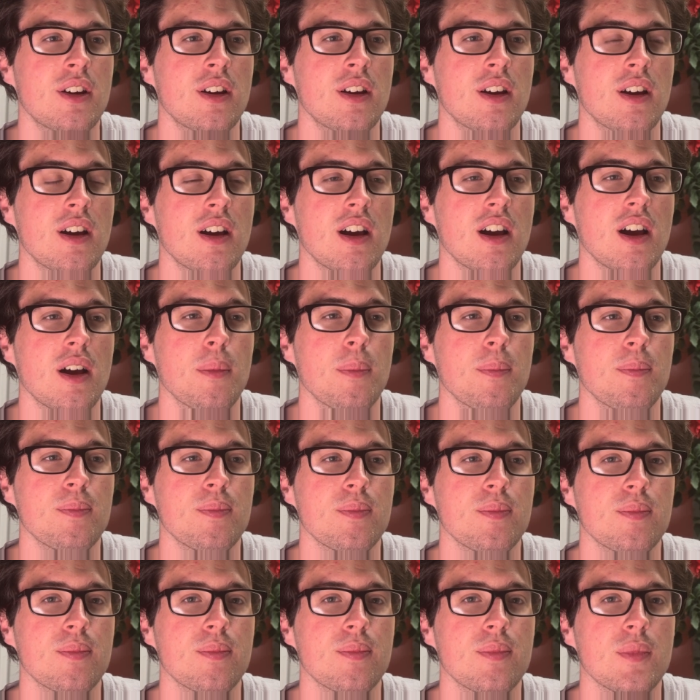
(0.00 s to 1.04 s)
our
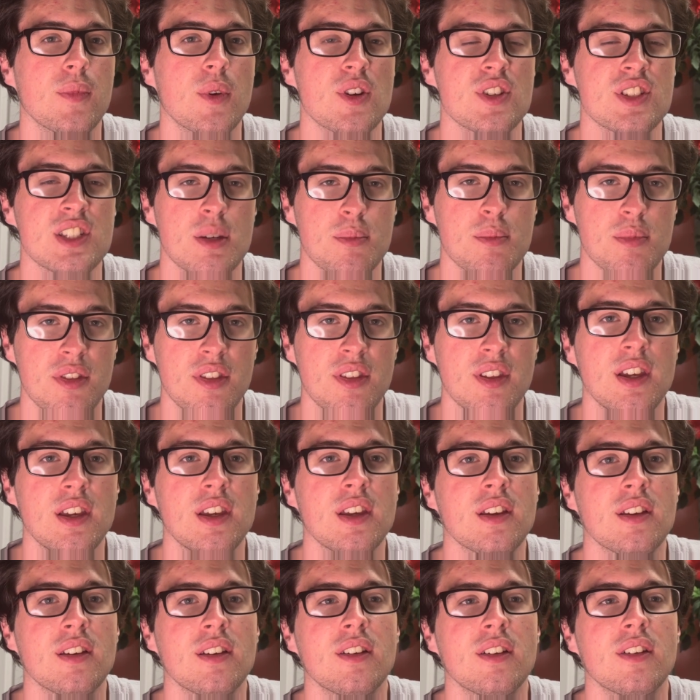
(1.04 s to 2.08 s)

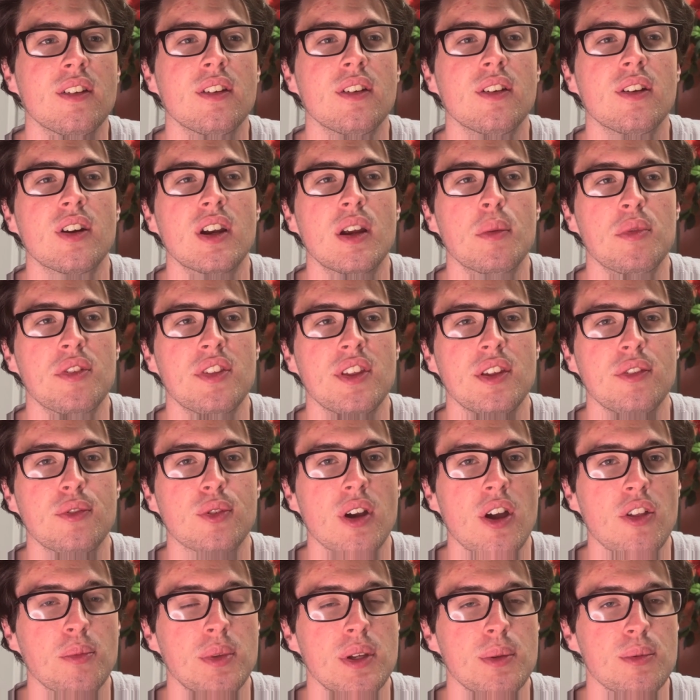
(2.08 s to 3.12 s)
sympathy, our empathy for
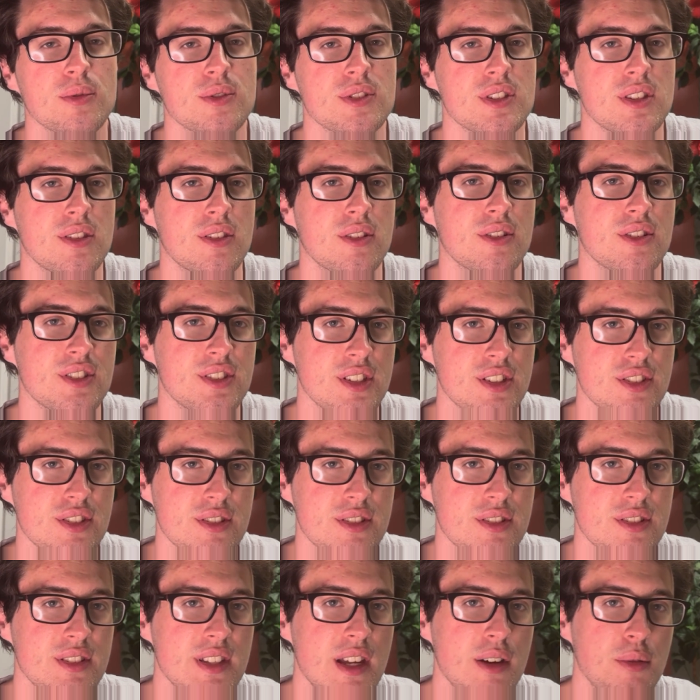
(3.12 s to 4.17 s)
other people's and their
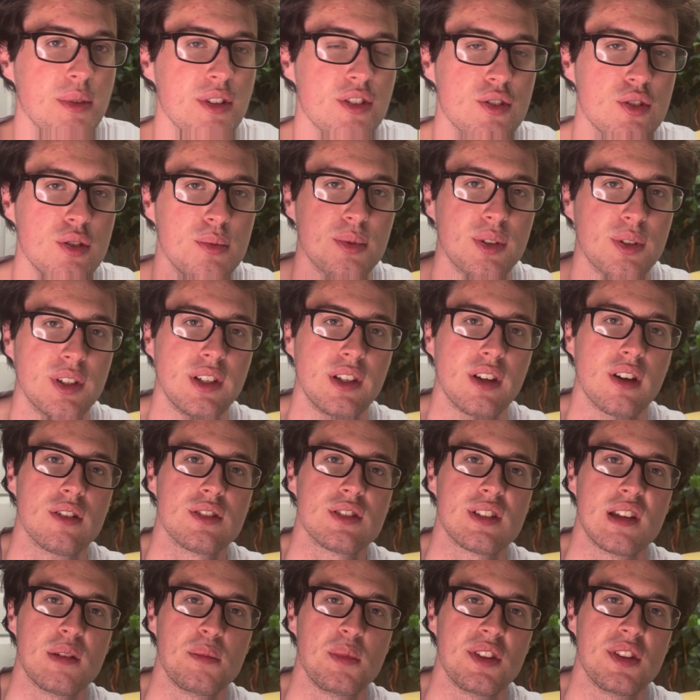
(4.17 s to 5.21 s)
decisions. That would be superego,
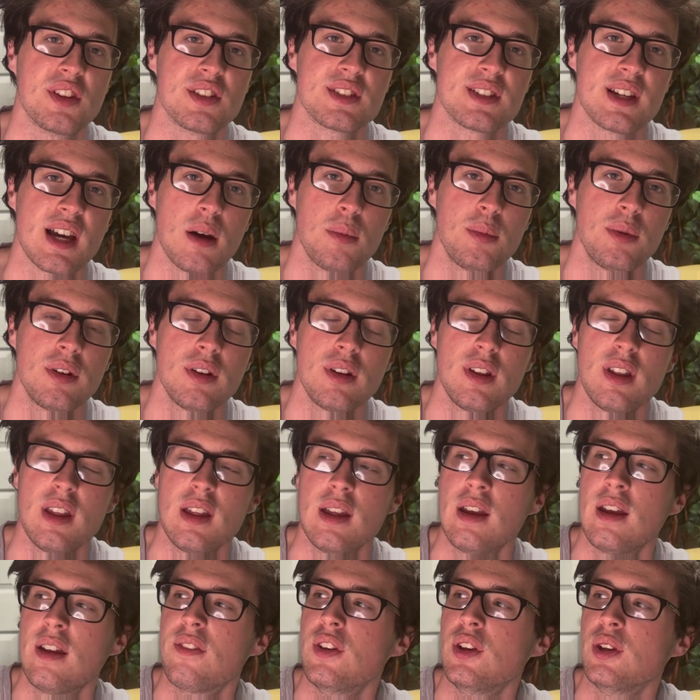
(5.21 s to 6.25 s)
so that'd be the top.
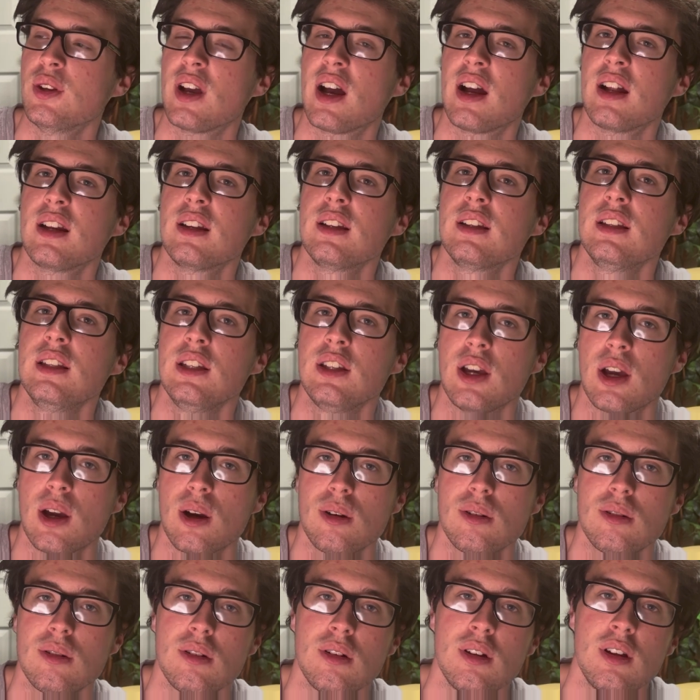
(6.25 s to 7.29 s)
Then you got
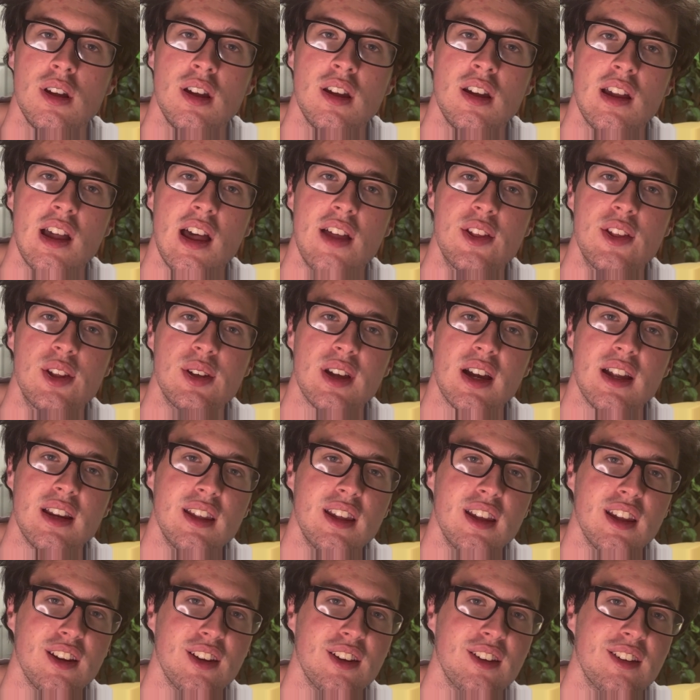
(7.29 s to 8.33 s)
ego, and then you got
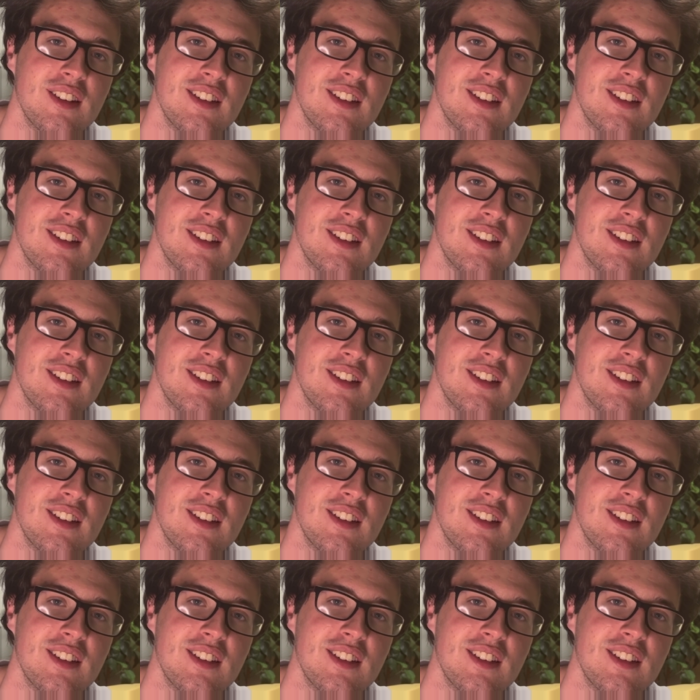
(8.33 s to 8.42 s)
id.